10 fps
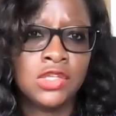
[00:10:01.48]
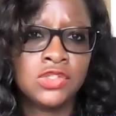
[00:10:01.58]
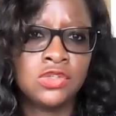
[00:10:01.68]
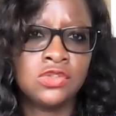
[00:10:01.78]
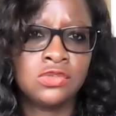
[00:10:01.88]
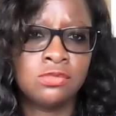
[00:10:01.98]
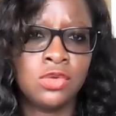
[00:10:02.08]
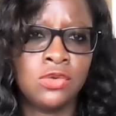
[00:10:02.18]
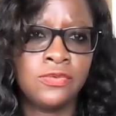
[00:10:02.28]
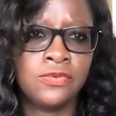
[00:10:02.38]
to
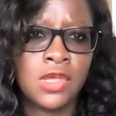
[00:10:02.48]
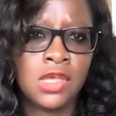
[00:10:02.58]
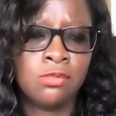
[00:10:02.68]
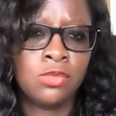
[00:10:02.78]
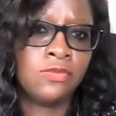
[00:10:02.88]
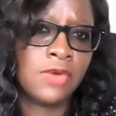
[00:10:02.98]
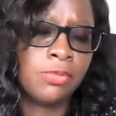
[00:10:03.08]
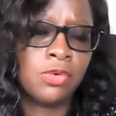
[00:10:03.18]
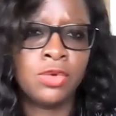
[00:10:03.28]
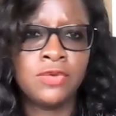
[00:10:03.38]
move
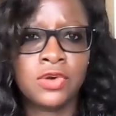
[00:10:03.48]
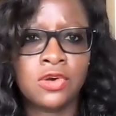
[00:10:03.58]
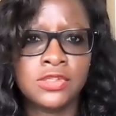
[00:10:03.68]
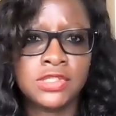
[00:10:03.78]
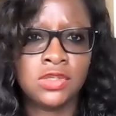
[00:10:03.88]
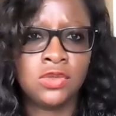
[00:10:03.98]
up or move across in